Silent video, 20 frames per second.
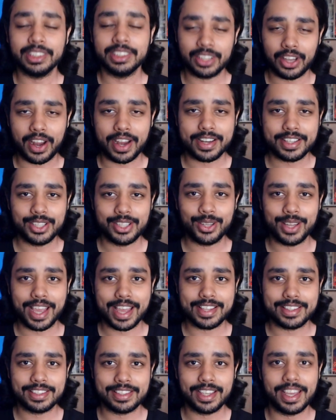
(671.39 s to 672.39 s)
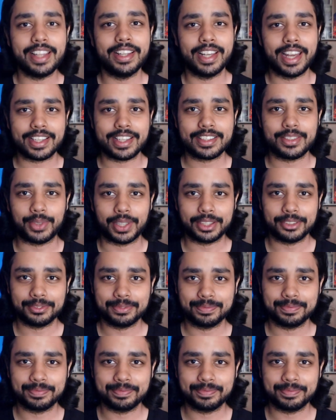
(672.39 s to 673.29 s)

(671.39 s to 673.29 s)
All right, see you guys in the next one.